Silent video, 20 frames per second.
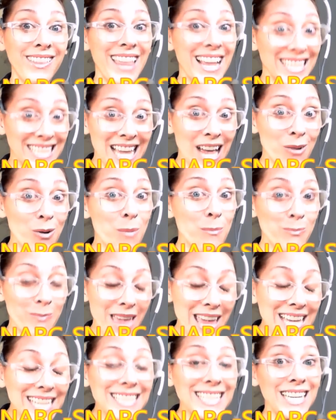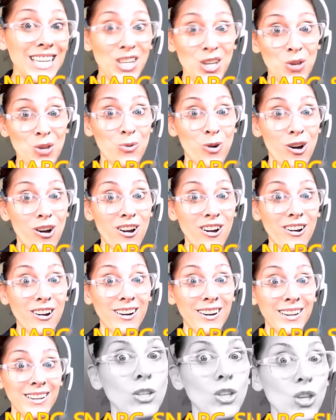That's how amazing you are.
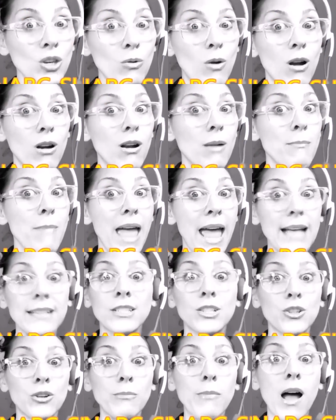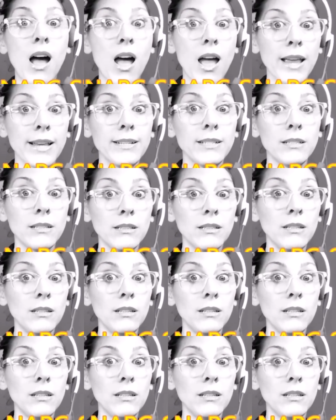You are a mastermind.